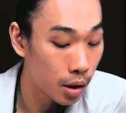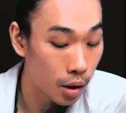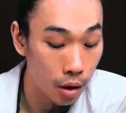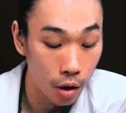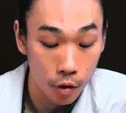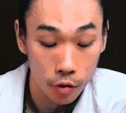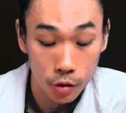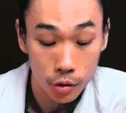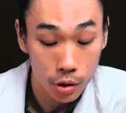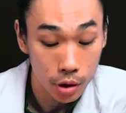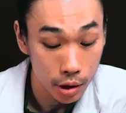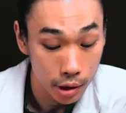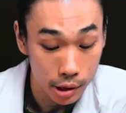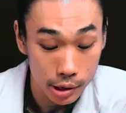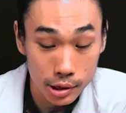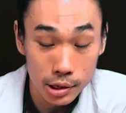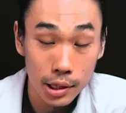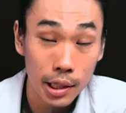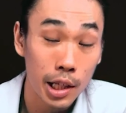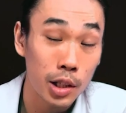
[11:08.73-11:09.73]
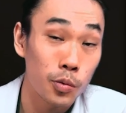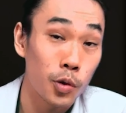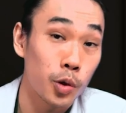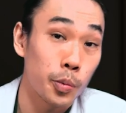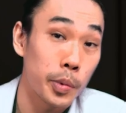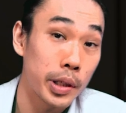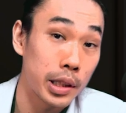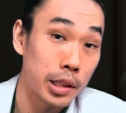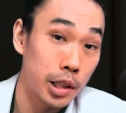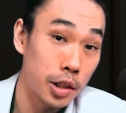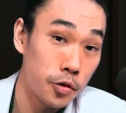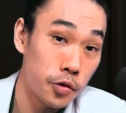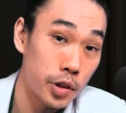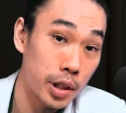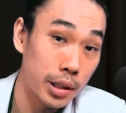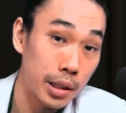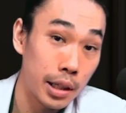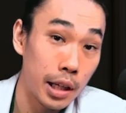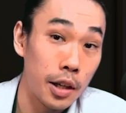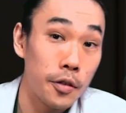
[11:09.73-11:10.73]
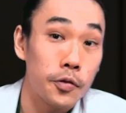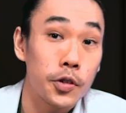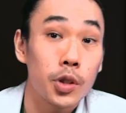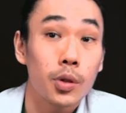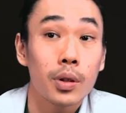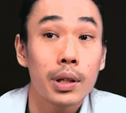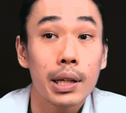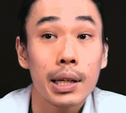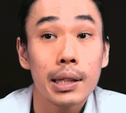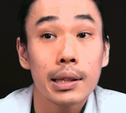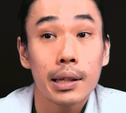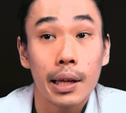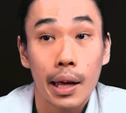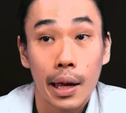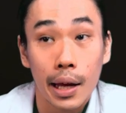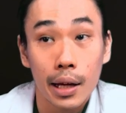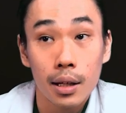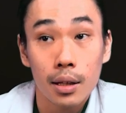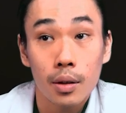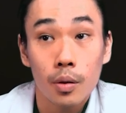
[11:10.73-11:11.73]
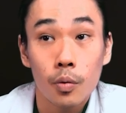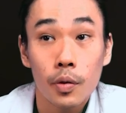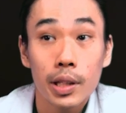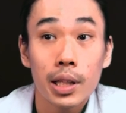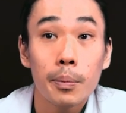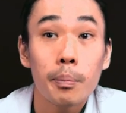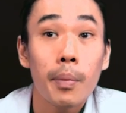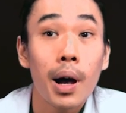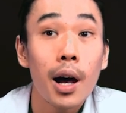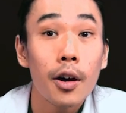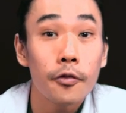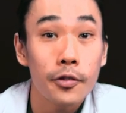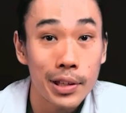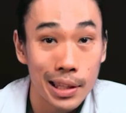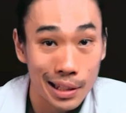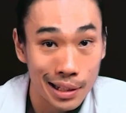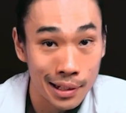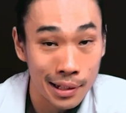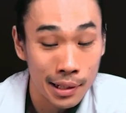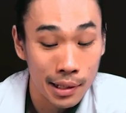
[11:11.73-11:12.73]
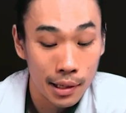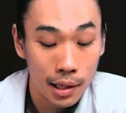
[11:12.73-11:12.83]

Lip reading: of course, it will be different if you eat egg with a muffin,